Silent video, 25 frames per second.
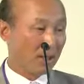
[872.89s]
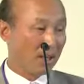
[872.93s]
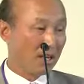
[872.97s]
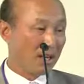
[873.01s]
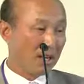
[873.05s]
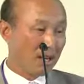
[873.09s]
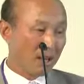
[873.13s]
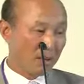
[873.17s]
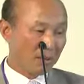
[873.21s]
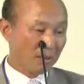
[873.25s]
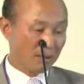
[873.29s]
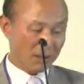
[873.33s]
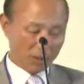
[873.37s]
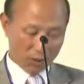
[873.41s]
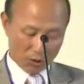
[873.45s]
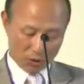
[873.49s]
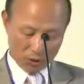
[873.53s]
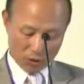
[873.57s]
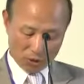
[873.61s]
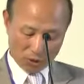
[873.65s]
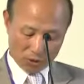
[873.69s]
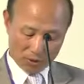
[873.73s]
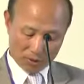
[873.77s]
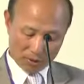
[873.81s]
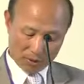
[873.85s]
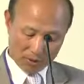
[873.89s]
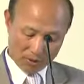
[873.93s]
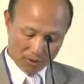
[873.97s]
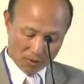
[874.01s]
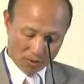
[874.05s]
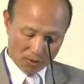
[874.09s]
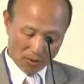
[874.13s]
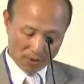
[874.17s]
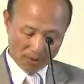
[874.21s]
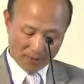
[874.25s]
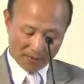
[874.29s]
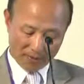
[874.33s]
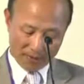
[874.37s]
11 teachers
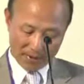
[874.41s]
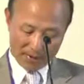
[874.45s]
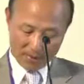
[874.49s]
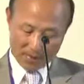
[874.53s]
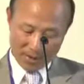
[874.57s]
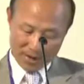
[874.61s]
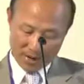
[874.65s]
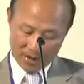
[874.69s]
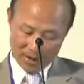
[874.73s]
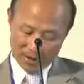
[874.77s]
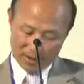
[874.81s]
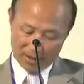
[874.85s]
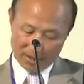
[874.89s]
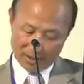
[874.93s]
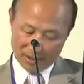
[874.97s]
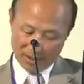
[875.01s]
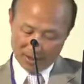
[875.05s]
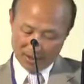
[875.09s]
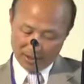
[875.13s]
were female,